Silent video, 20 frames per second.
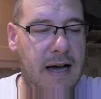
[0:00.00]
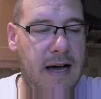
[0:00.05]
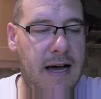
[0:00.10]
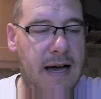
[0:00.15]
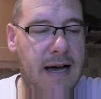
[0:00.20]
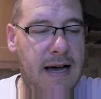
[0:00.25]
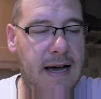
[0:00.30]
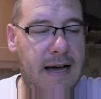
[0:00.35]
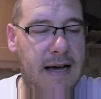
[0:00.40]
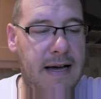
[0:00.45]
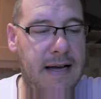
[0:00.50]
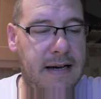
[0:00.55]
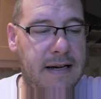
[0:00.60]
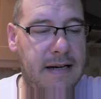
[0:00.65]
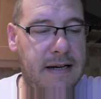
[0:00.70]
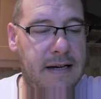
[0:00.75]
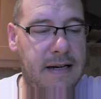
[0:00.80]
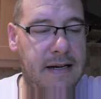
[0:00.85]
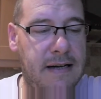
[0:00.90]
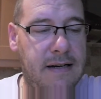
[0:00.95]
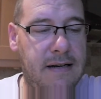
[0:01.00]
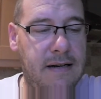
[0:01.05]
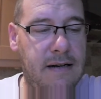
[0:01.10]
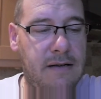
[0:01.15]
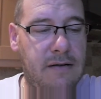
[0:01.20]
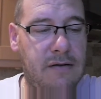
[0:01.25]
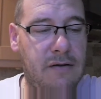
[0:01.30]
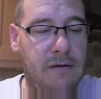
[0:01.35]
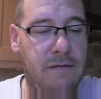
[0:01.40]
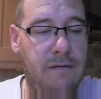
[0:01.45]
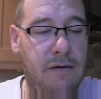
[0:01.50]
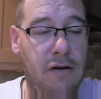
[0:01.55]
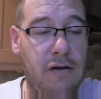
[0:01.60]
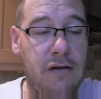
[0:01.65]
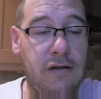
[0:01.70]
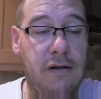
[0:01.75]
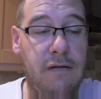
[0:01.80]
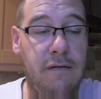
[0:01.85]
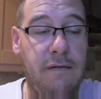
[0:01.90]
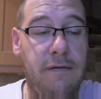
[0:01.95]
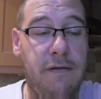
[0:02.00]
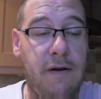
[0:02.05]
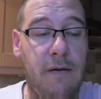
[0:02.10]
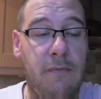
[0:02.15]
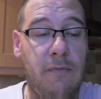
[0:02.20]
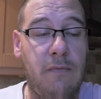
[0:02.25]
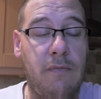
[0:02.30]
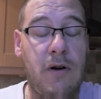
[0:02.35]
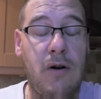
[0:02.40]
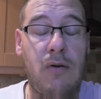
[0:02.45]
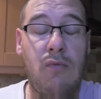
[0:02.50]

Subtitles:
And it sort of falls on from